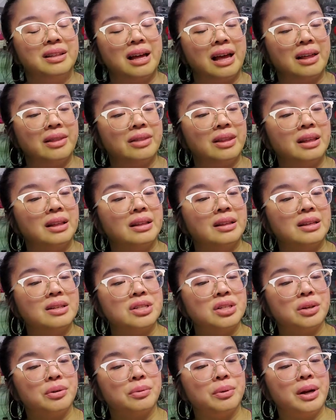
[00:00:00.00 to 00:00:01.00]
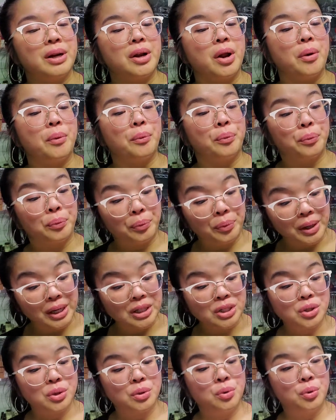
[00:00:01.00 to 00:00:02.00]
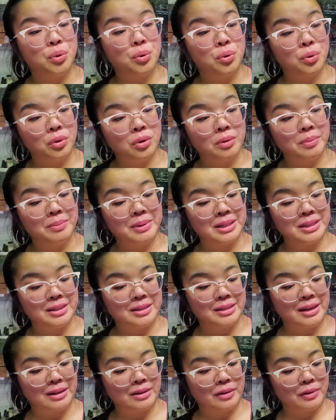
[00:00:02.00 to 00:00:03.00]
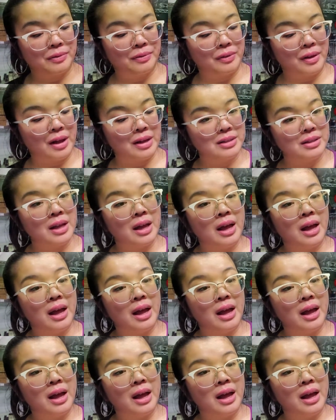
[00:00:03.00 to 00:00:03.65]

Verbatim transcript: and the Listerine Reach Cool Mint Dental Floss.